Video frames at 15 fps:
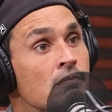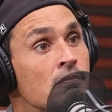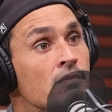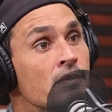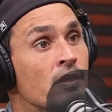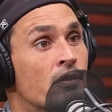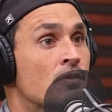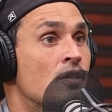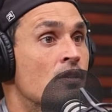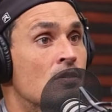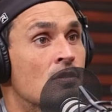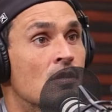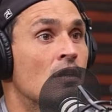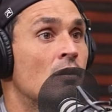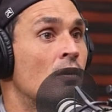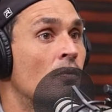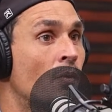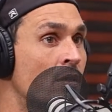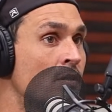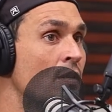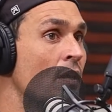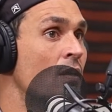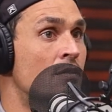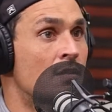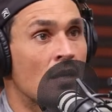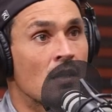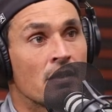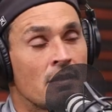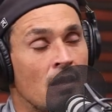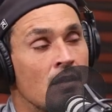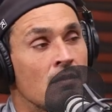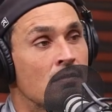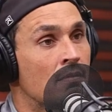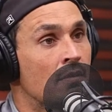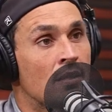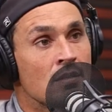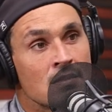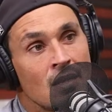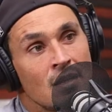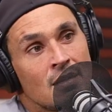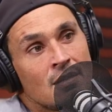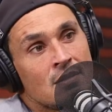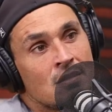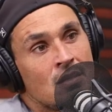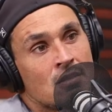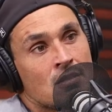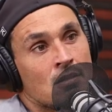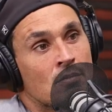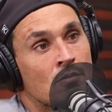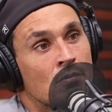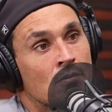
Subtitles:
Their decision to go on Wednesdays, that's not a decision.